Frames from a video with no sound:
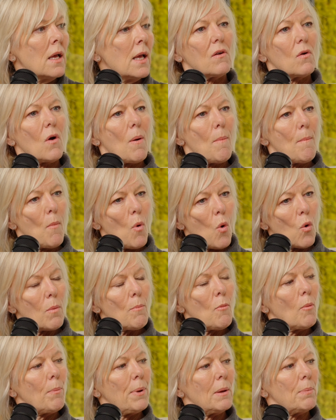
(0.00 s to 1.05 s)
There are more and
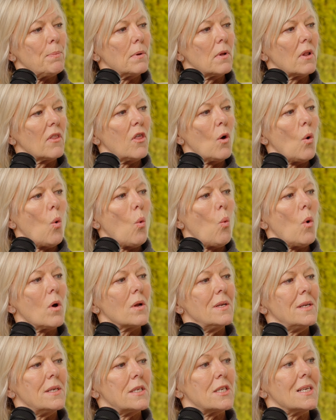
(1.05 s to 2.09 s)
more people that are
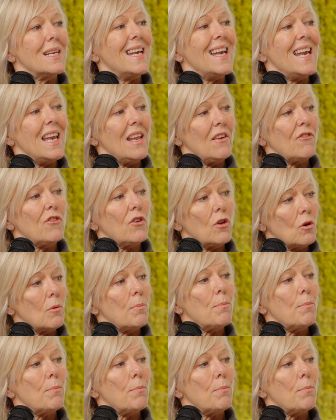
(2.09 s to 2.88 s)
wanting to live here